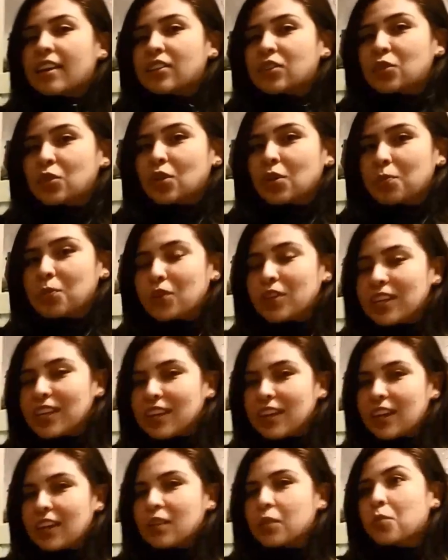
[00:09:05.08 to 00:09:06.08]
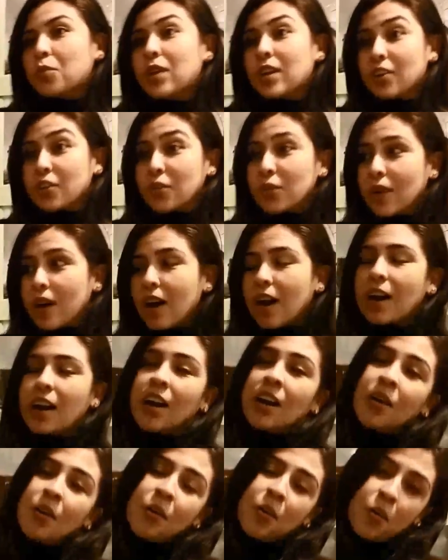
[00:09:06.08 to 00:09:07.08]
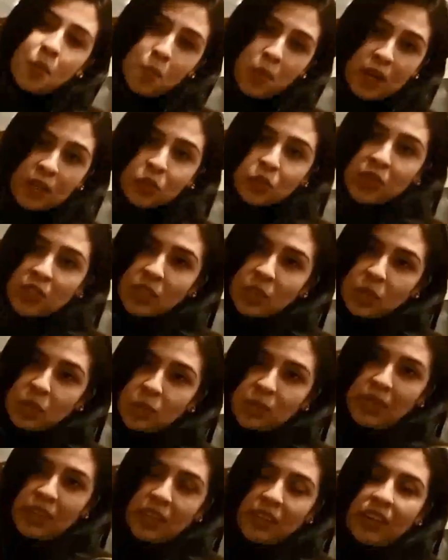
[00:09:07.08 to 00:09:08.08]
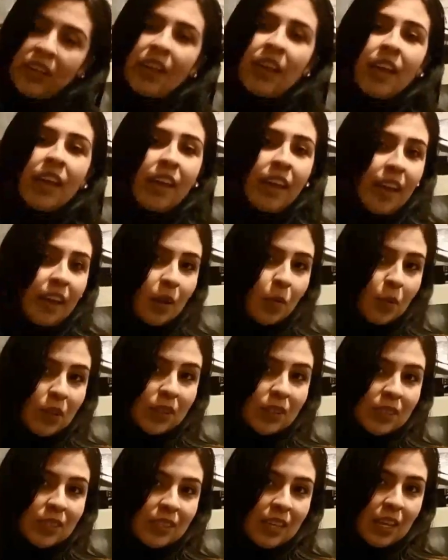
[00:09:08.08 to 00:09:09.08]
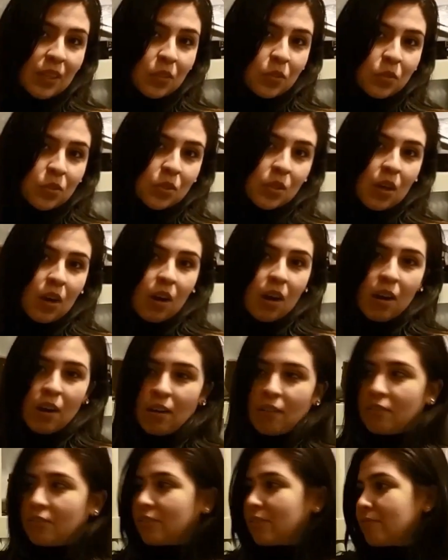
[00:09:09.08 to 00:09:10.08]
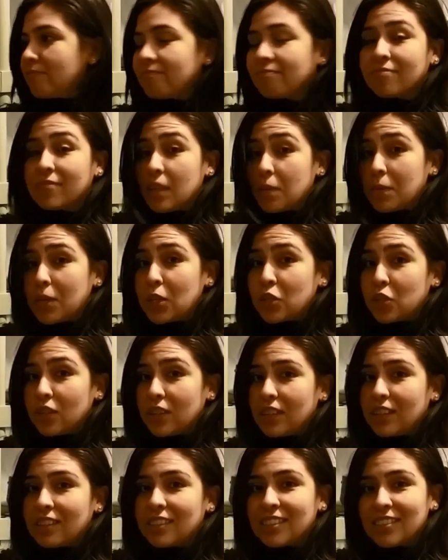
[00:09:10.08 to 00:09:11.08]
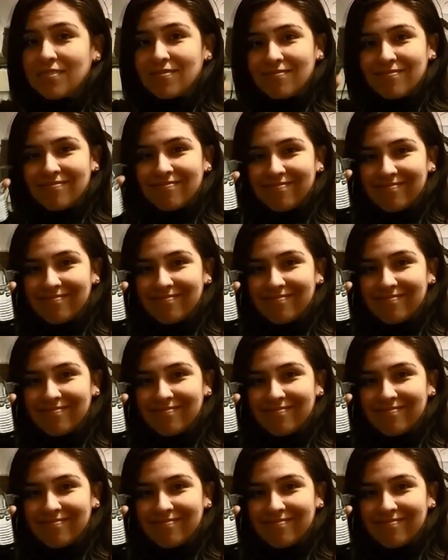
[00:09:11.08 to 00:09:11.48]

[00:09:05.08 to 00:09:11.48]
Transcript: and to communicate where you are, what you're doing, and what the status of the mission is.